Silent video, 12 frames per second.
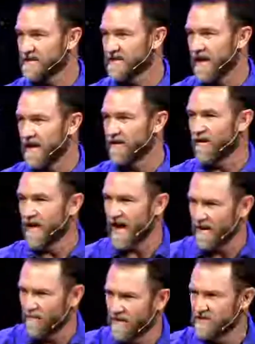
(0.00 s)
let's end our
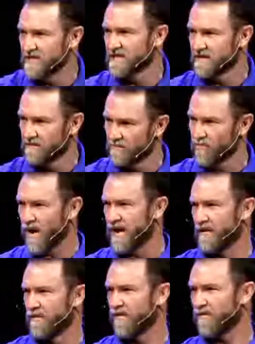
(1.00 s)
night by just
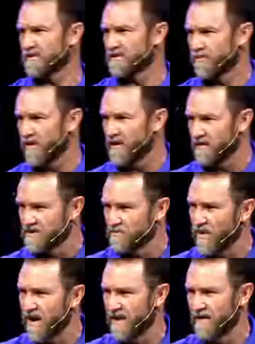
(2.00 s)
praying. Whoever wants to pray, let's
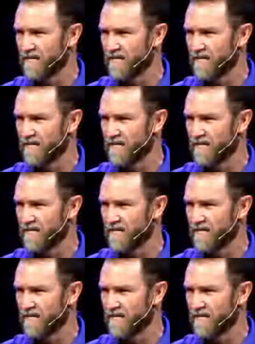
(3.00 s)
pray.